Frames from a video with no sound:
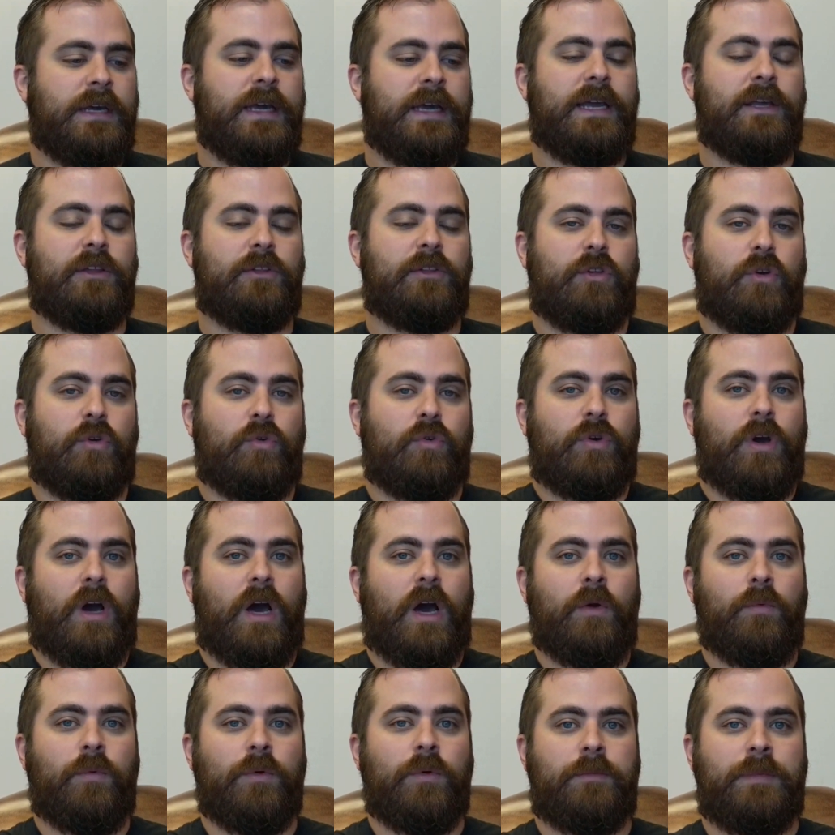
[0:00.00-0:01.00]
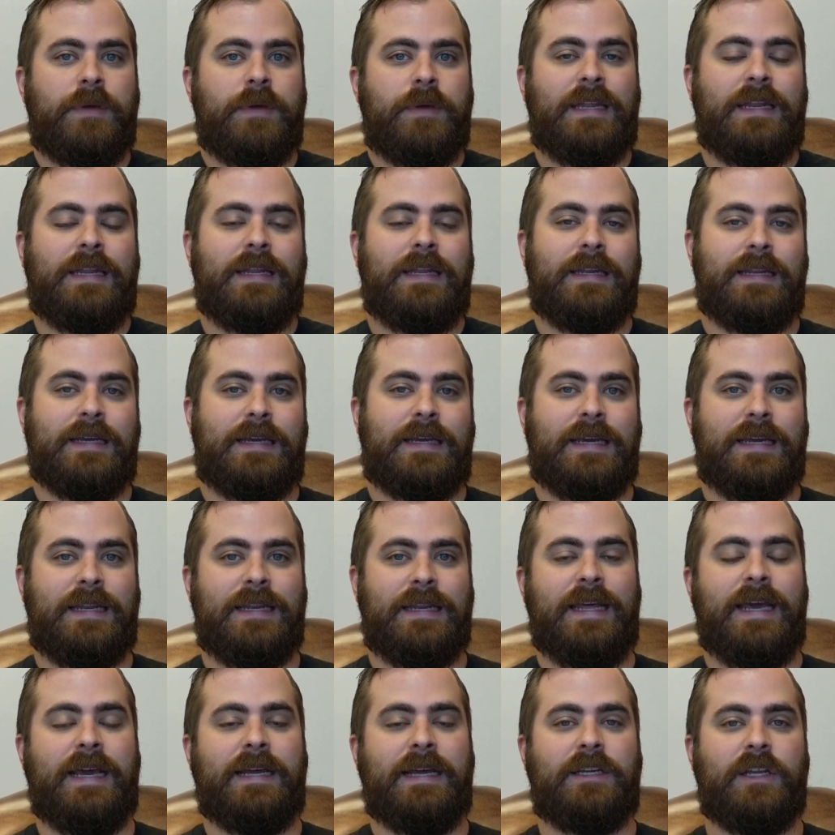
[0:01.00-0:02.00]
And so God was beginning to
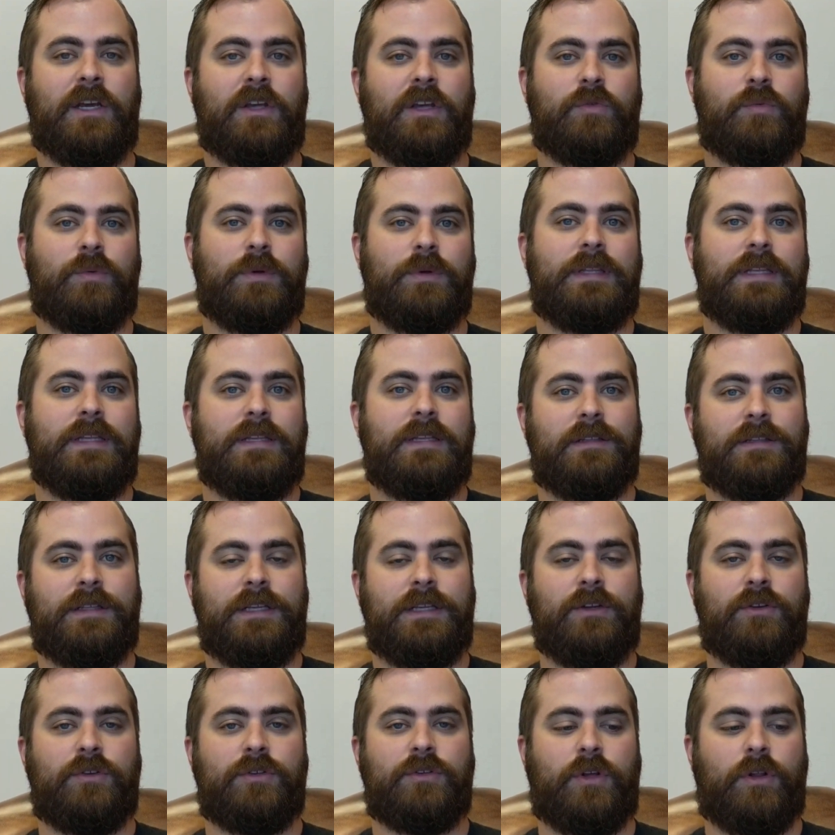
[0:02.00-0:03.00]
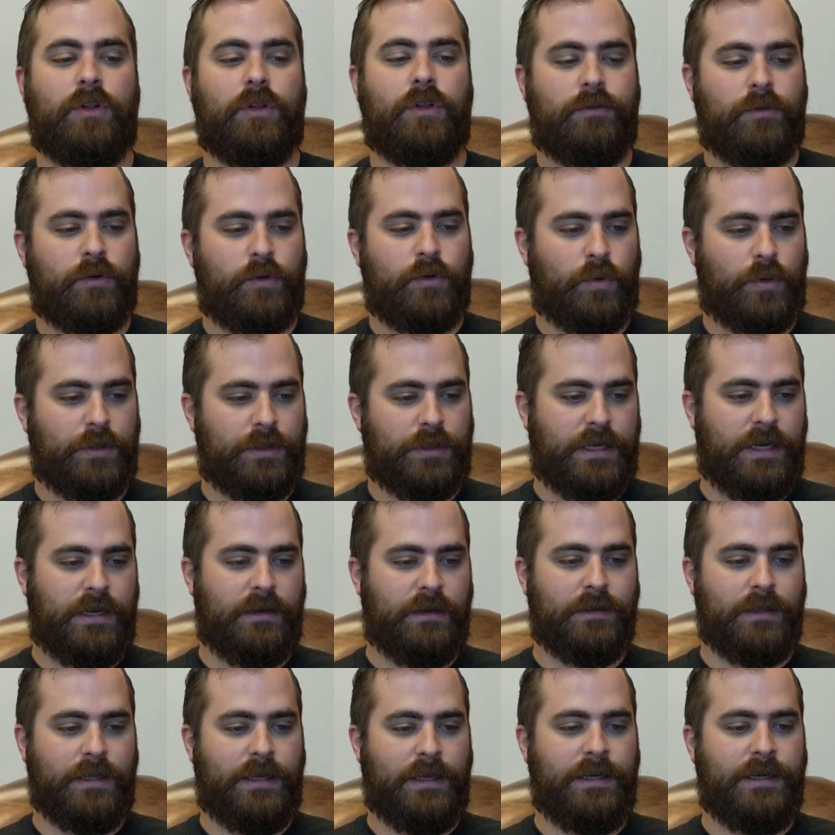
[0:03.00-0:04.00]
connect us with these leaders all over North
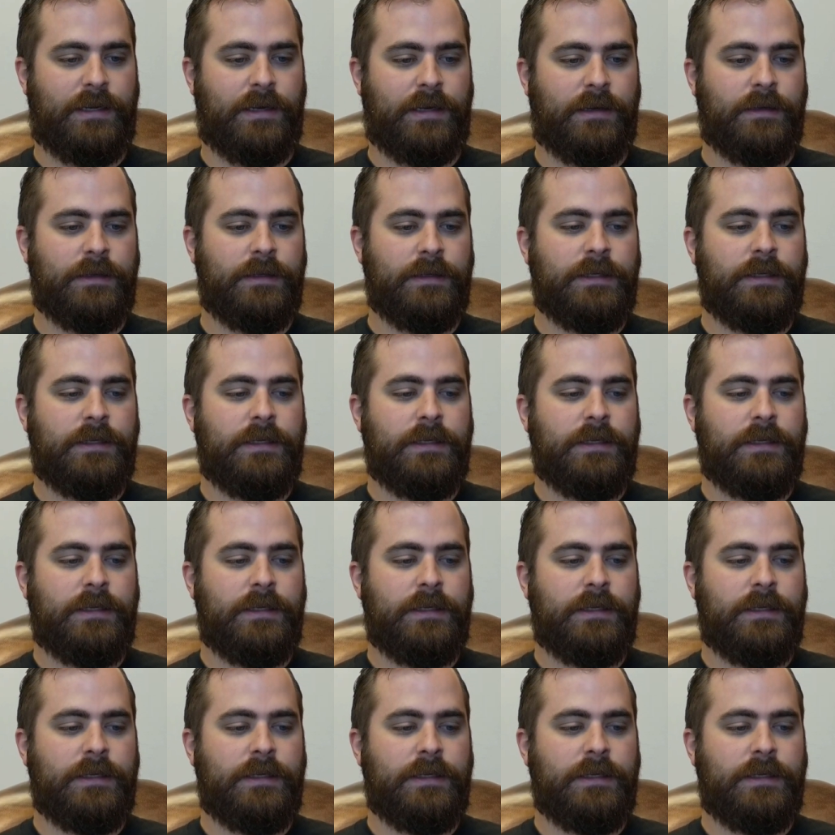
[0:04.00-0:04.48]
Carolina.